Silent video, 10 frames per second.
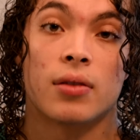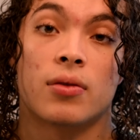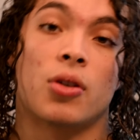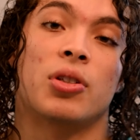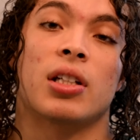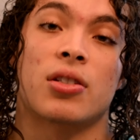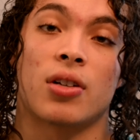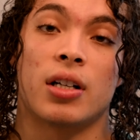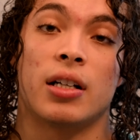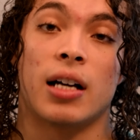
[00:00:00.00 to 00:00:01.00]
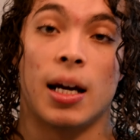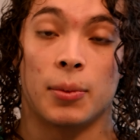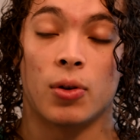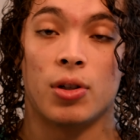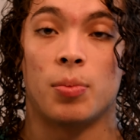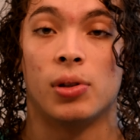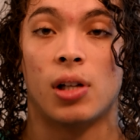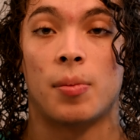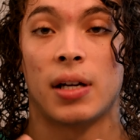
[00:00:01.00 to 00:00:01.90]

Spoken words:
So, to get started, I'm going to pull up